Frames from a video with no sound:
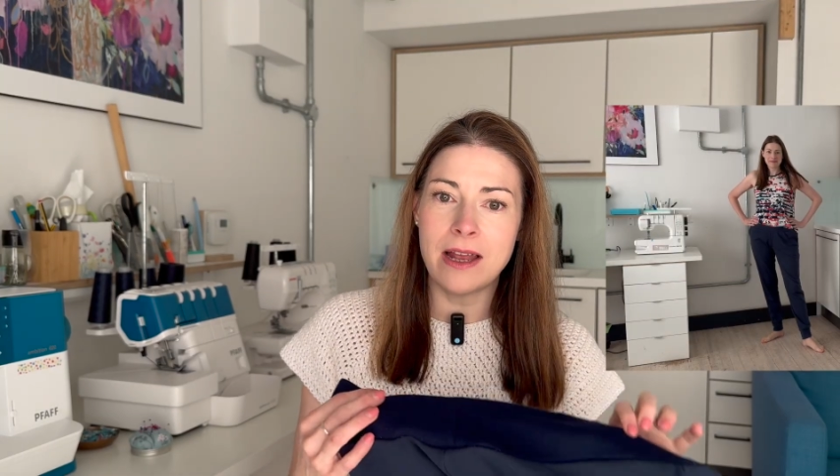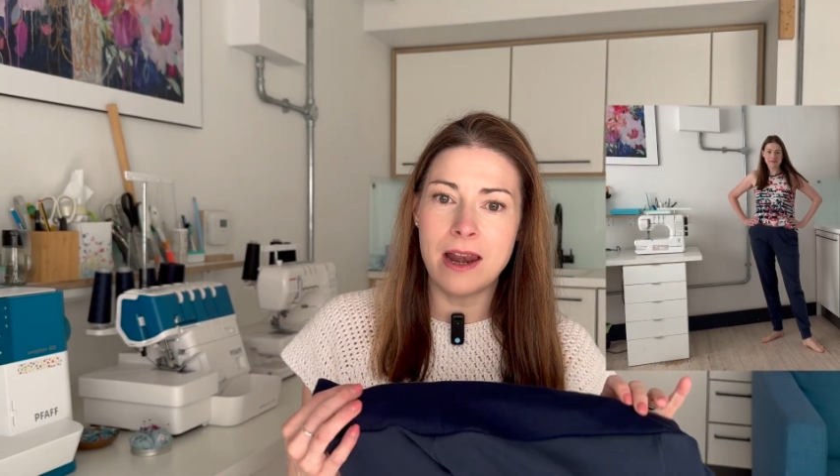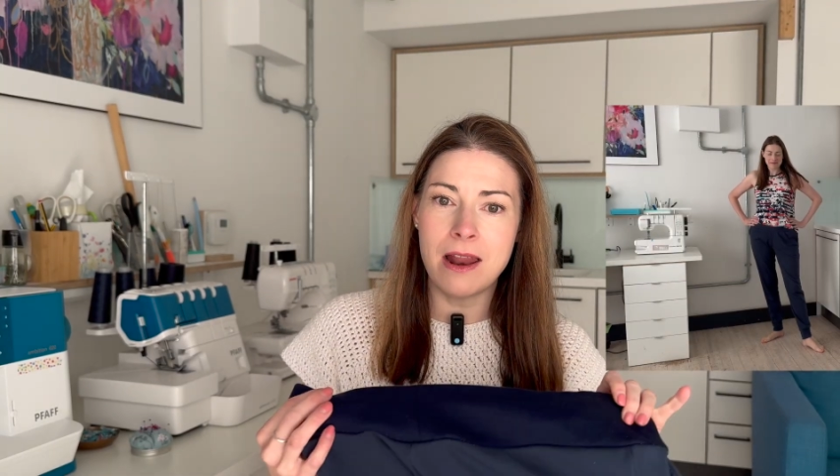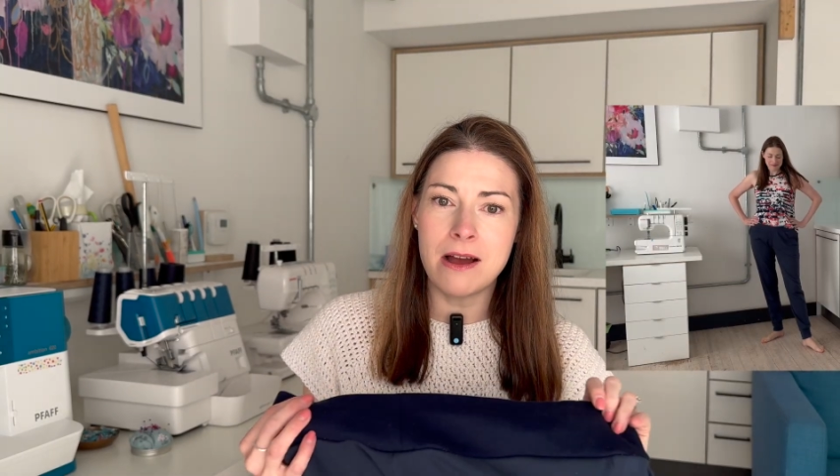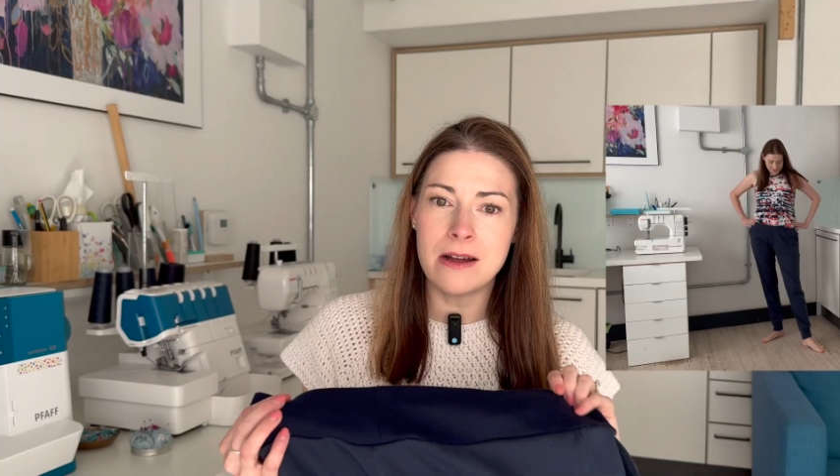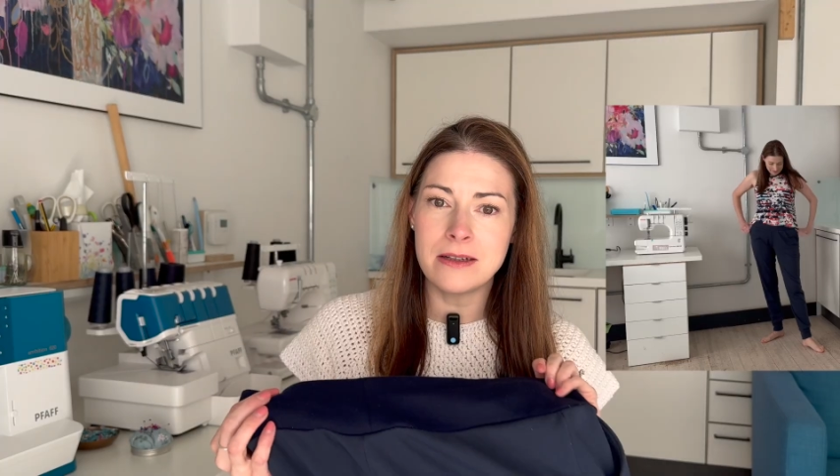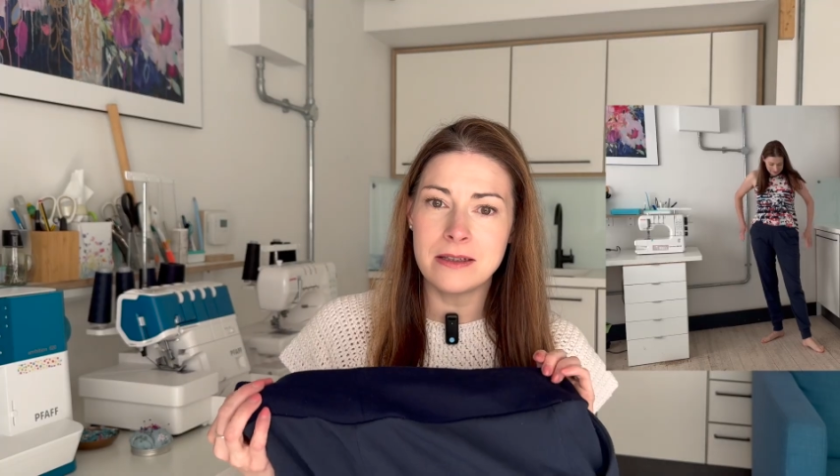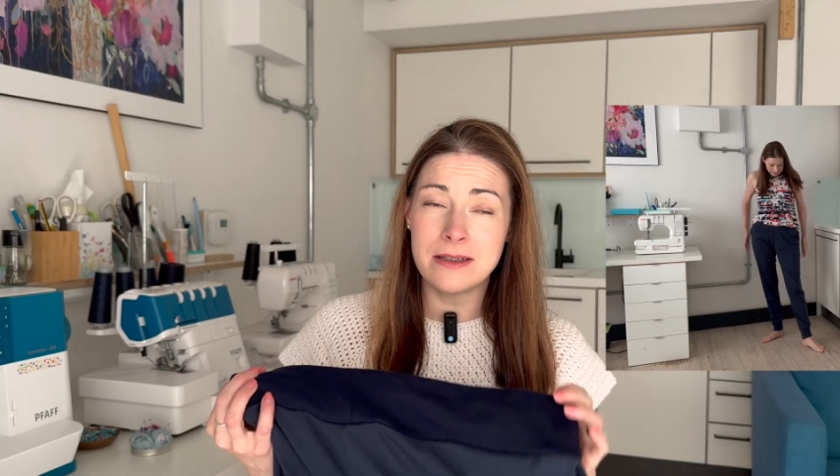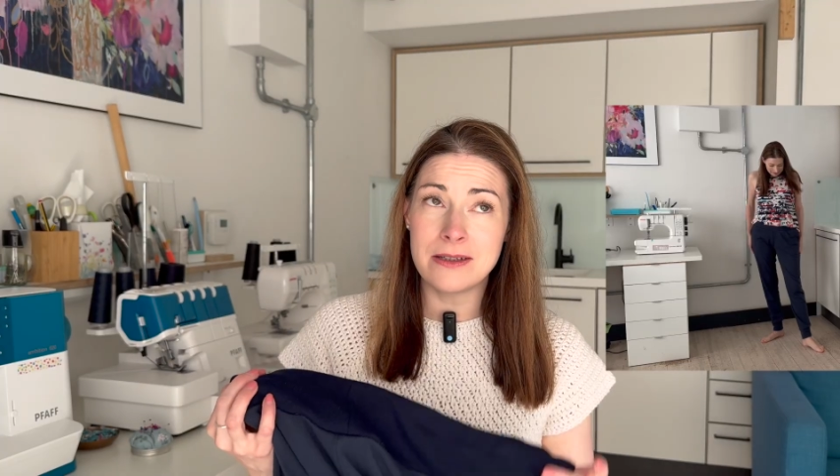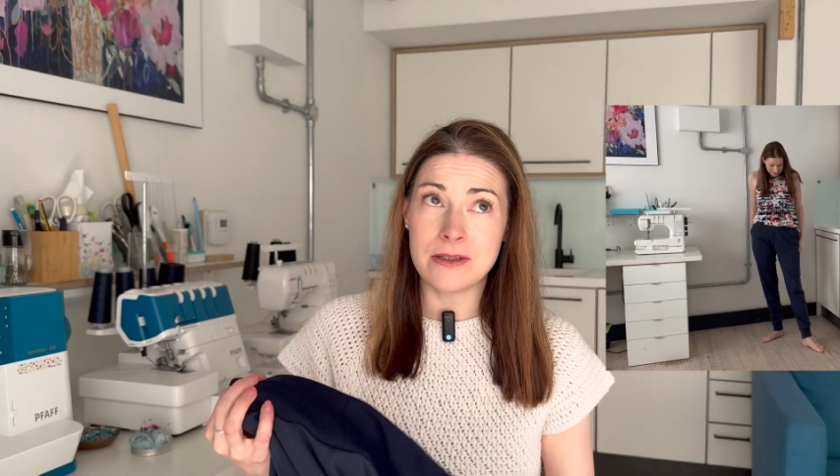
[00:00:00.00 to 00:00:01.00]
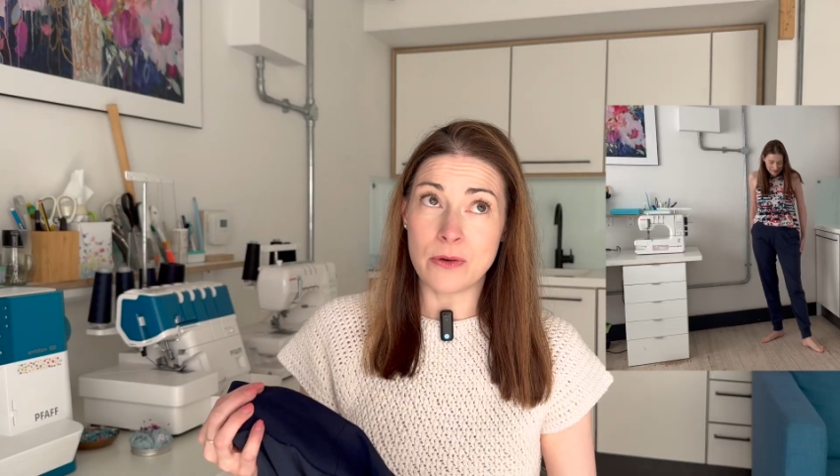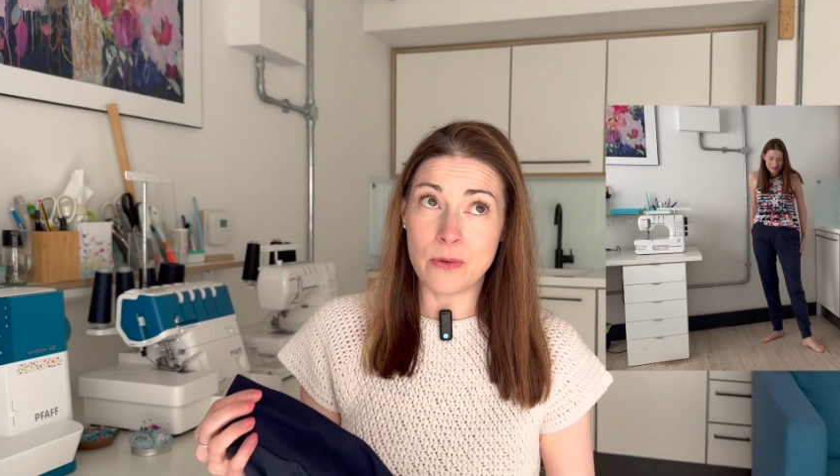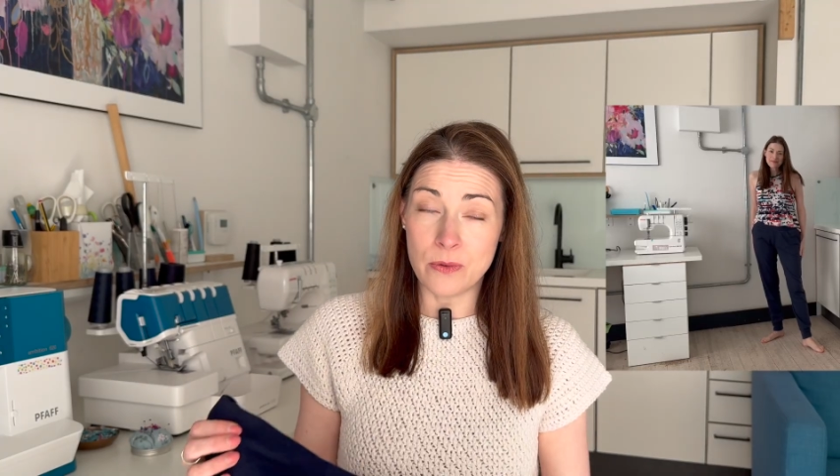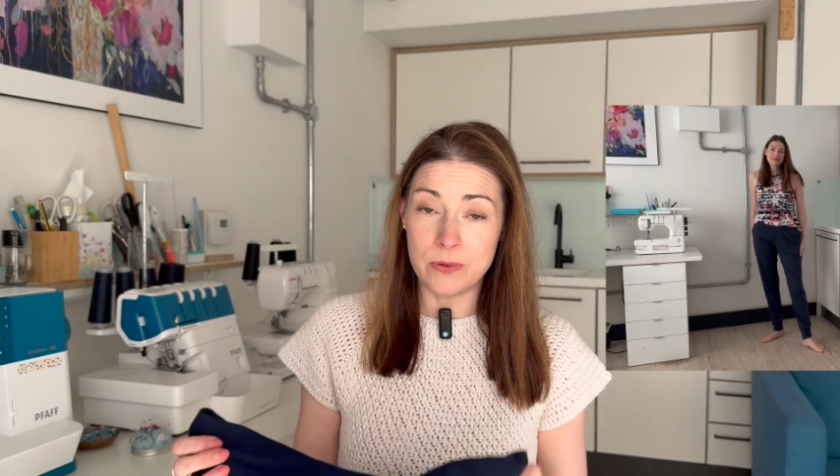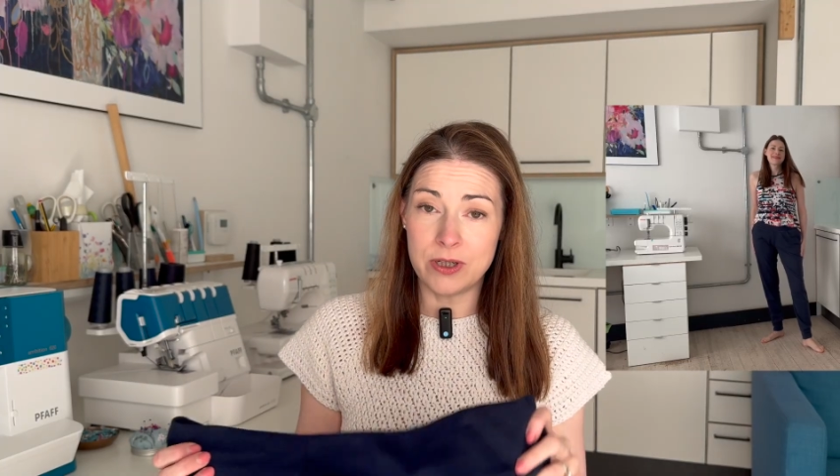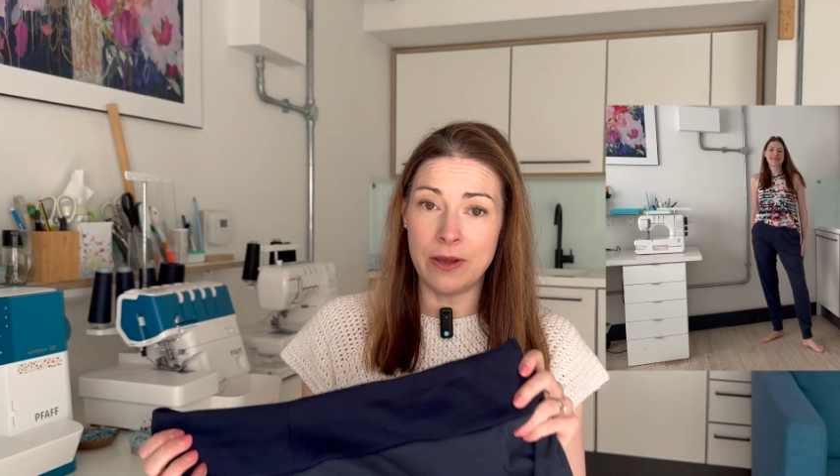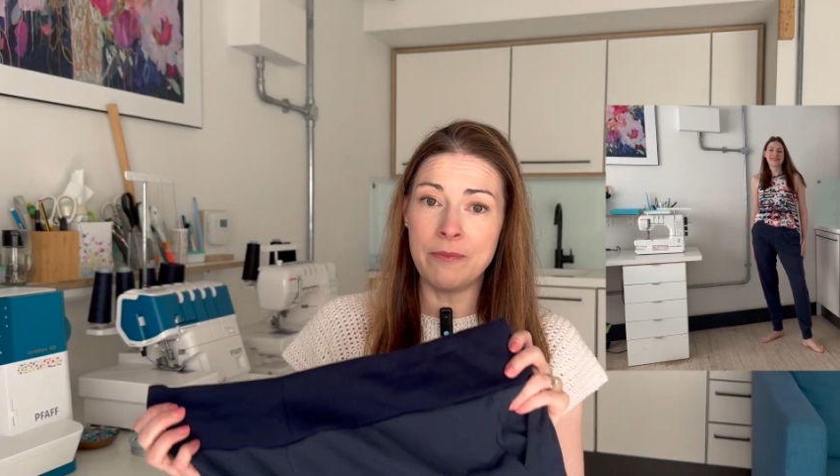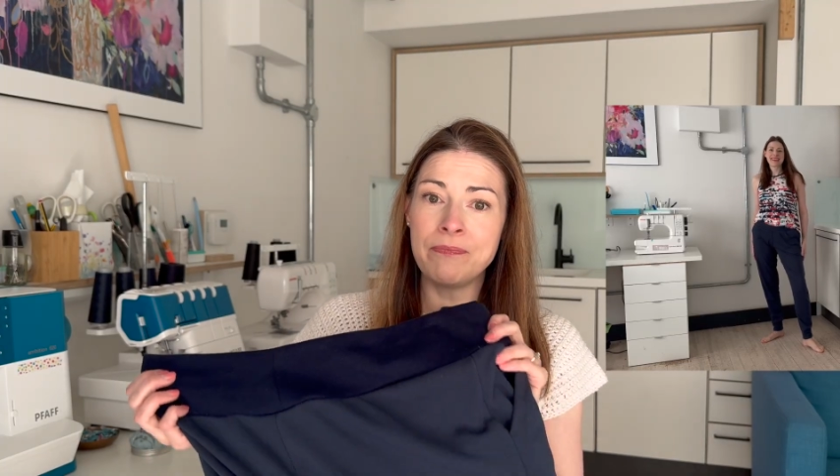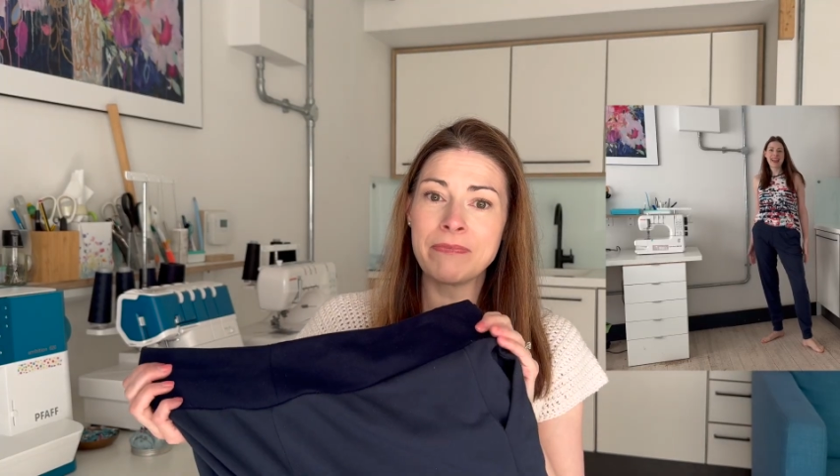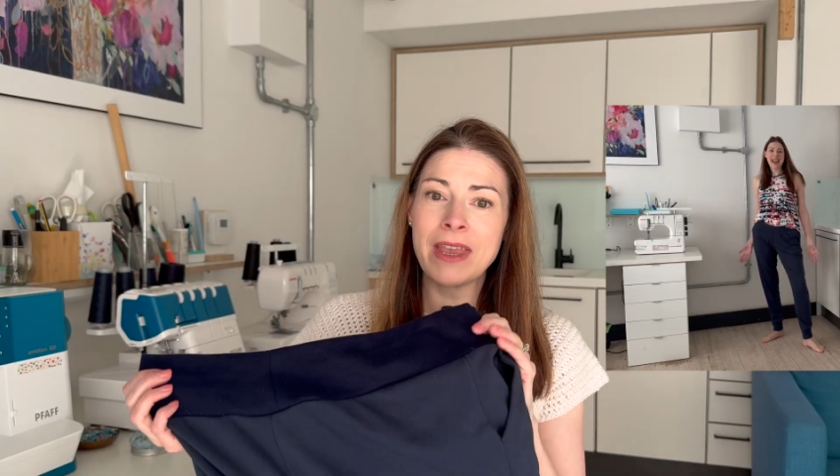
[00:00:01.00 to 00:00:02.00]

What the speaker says: last autumn